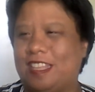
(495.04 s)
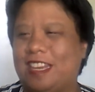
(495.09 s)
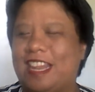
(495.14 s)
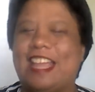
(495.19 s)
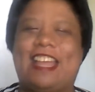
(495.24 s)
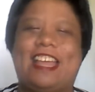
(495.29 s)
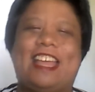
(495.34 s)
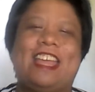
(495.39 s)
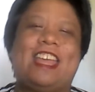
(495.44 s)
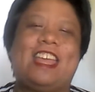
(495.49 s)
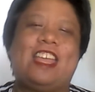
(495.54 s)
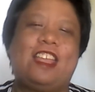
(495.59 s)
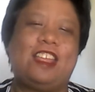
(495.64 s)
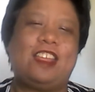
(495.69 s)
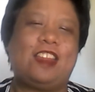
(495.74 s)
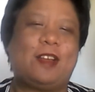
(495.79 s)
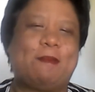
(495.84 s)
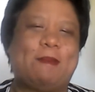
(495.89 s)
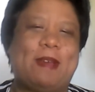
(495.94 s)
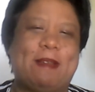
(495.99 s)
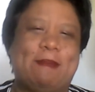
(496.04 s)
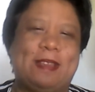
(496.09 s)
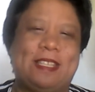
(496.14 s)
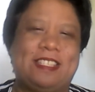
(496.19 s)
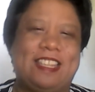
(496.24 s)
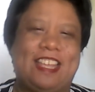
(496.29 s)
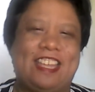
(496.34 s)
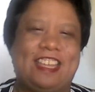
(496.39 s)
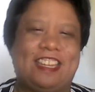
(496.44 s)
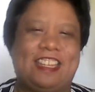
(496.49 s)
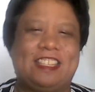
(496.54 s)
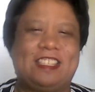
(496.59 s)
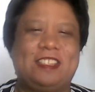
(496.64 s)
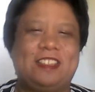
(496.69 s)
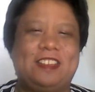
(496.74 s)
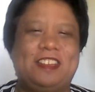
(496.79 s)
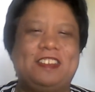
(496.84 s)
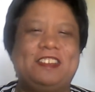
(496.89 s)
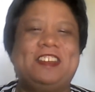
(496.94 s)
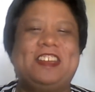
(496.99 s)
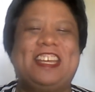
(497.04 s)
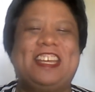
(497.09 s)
you don't mind me saying this, do you?